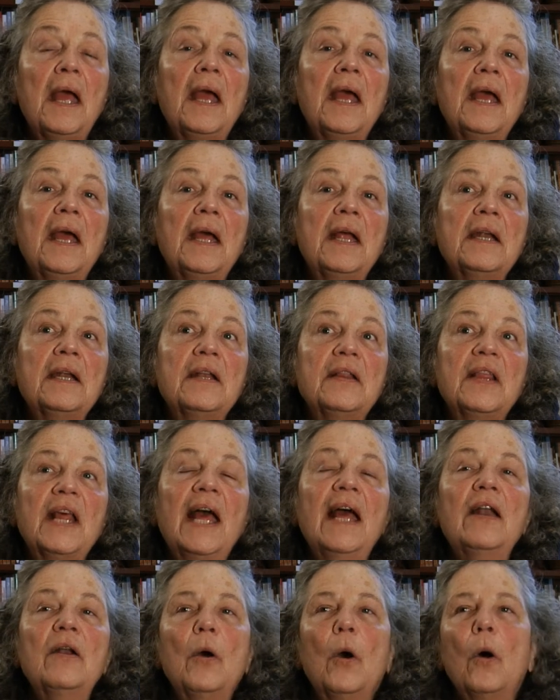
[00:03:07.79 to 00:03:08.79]
And
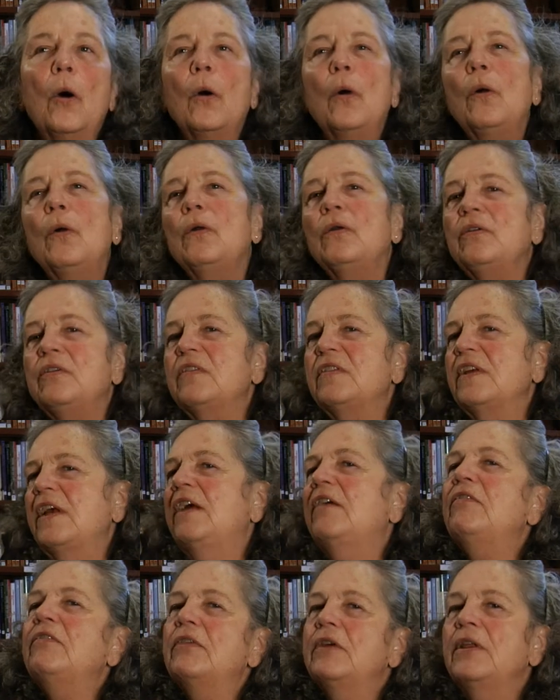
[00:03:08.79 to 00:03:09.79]
that holds
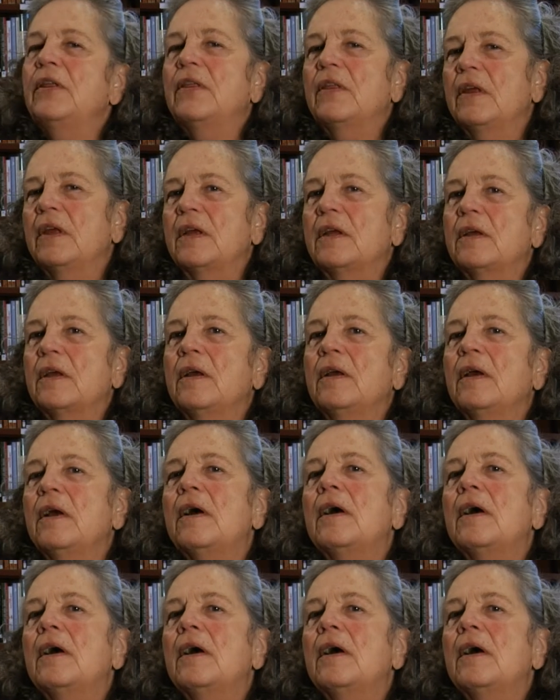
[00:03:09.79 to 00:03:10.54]
everything.